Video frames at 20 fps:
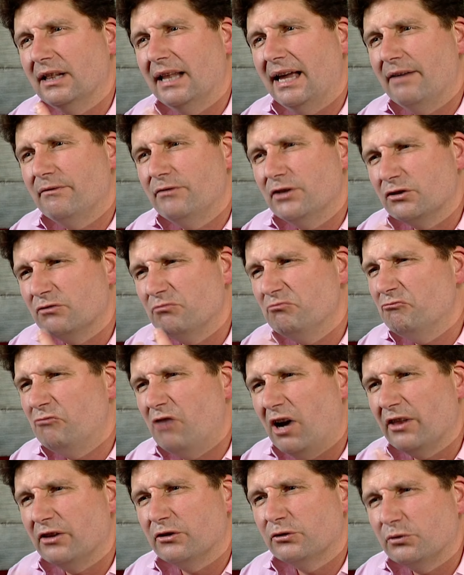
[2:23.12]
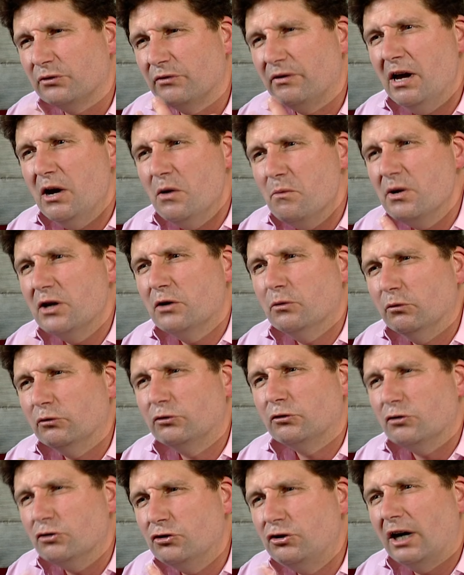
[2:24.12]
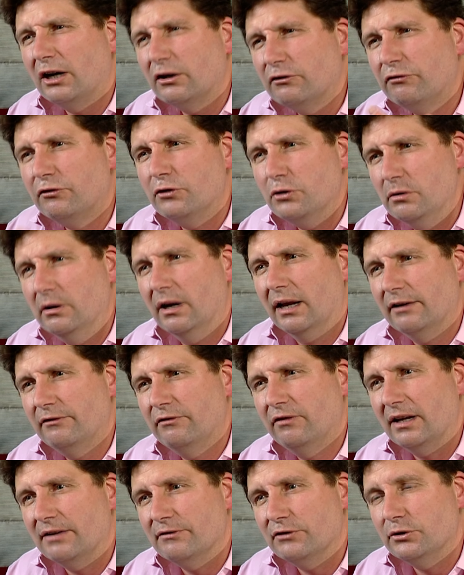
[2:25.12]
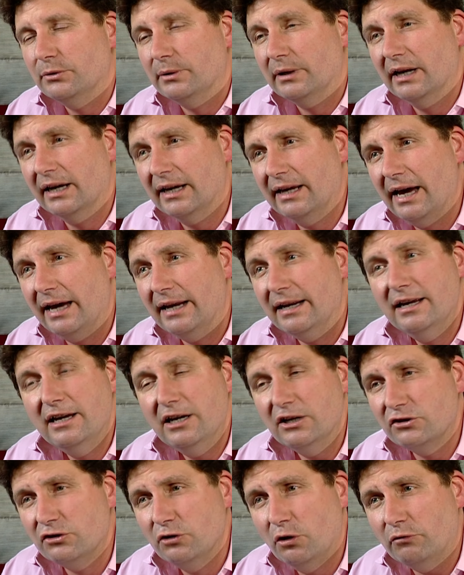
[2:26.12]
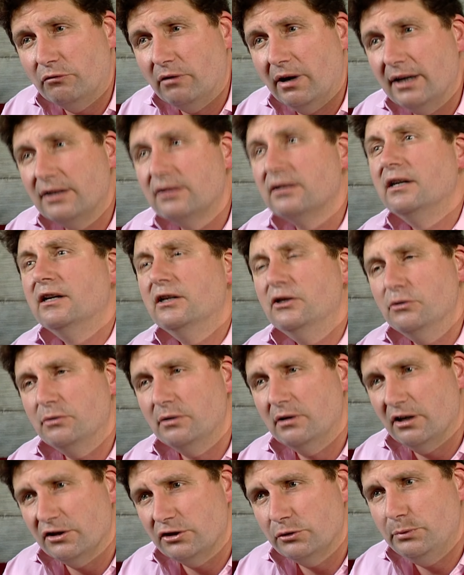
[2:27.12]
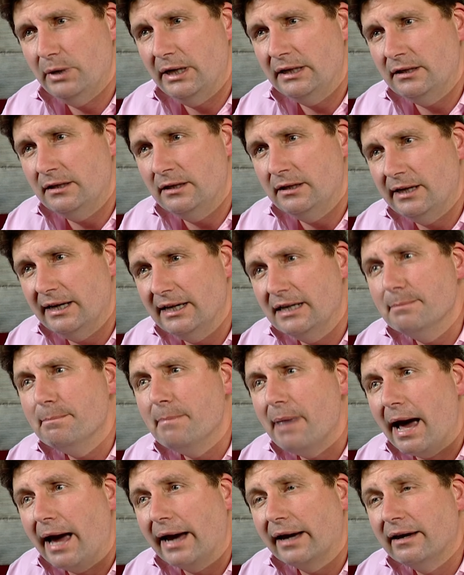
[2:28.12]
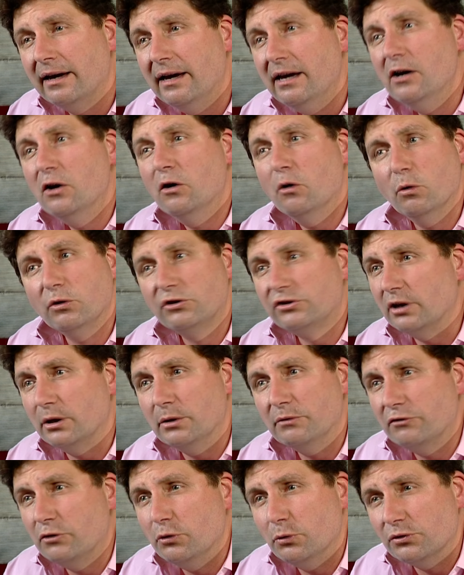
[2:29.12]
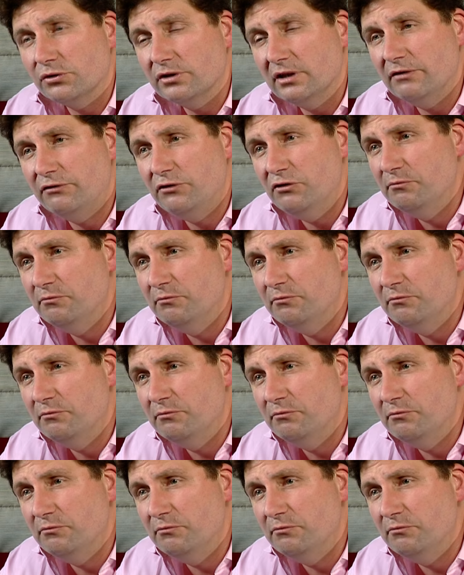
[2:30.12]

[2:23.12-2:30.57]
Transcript: it'll have this rather sort of we call sort of jugged fruit-like flavour to it. Again, it's not right. You can ask a waiter to take it back. Also, of course, if